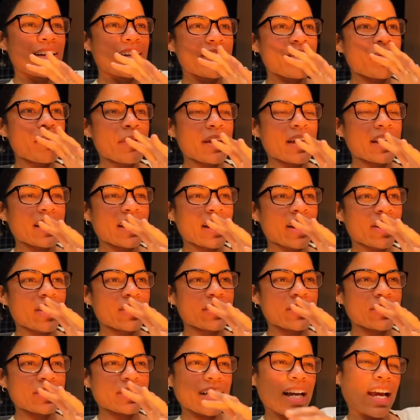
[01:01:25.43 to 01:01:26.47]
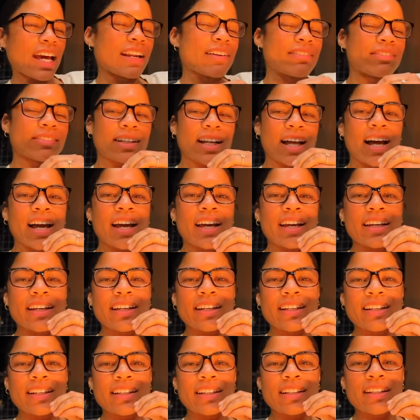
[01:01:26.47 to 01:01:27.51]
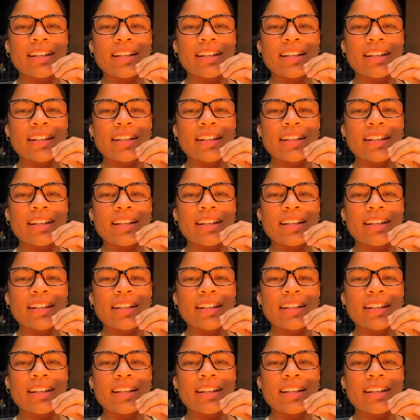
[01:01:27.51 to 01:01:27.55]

the main character is kind of like